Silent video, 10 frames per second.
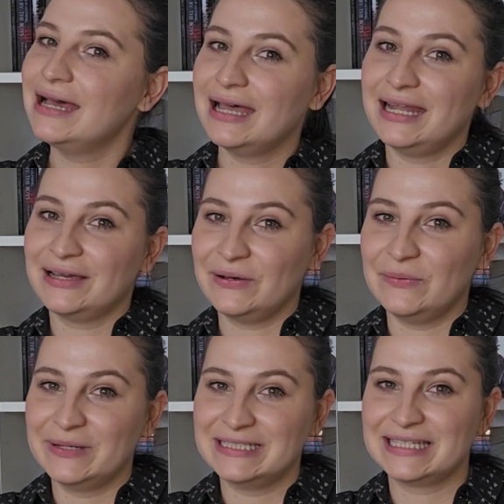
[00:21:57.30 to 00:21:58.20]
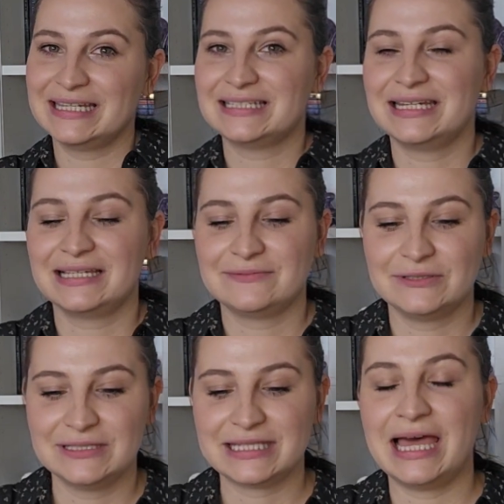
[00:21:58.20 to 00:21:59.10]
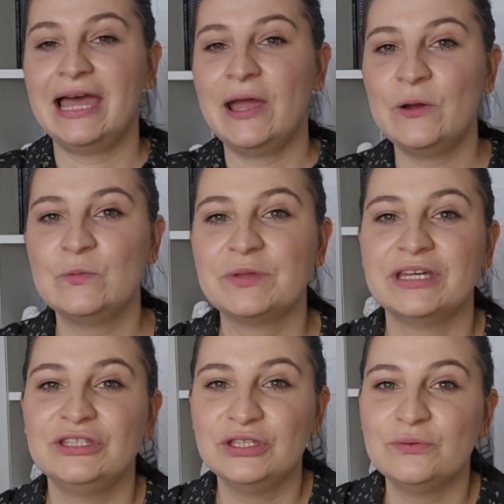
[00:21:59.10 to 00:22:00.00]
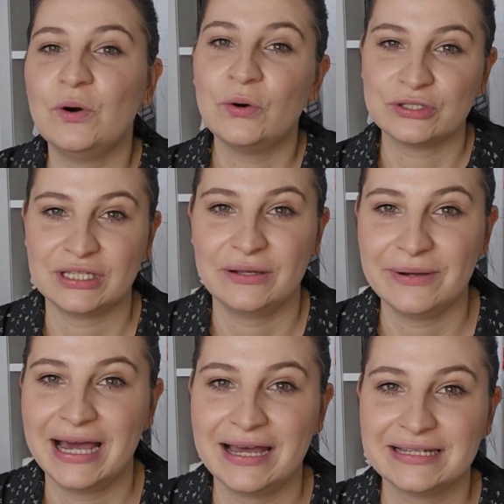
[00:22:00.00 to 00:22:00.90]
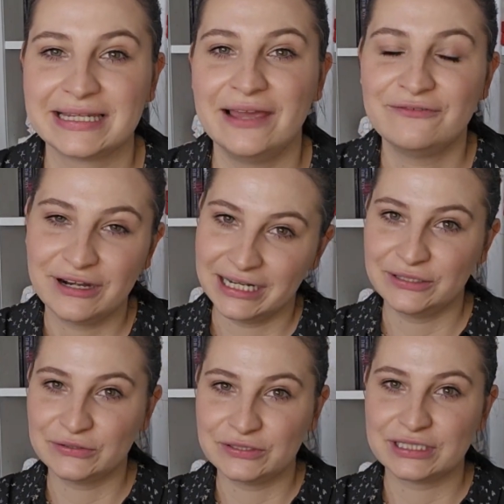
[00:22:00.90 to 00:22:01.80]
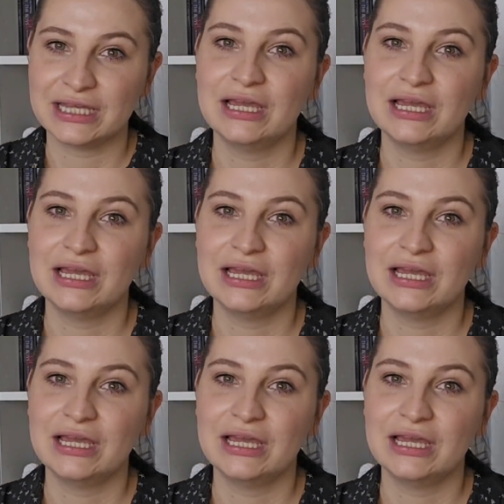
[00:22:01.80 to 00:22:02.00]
and I can't wait to get to next ones. I hope that you also had a really good